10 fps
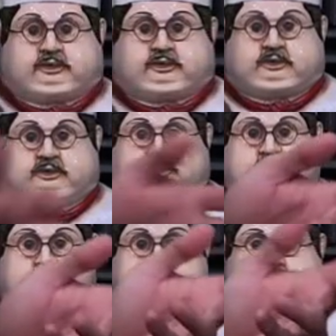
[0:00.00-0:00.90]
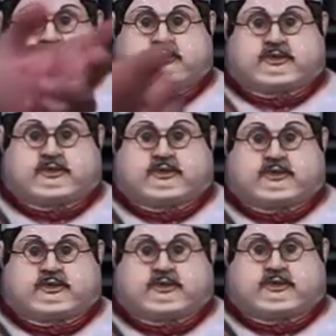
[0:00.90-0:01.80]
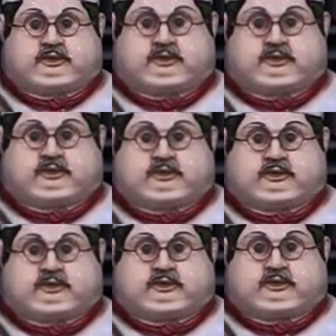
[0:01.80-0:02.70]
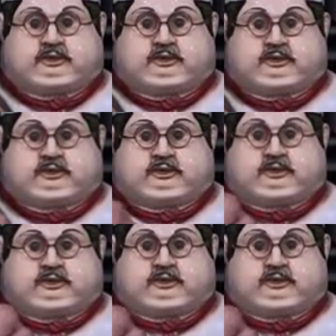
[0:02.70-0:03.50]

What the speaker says: (silent)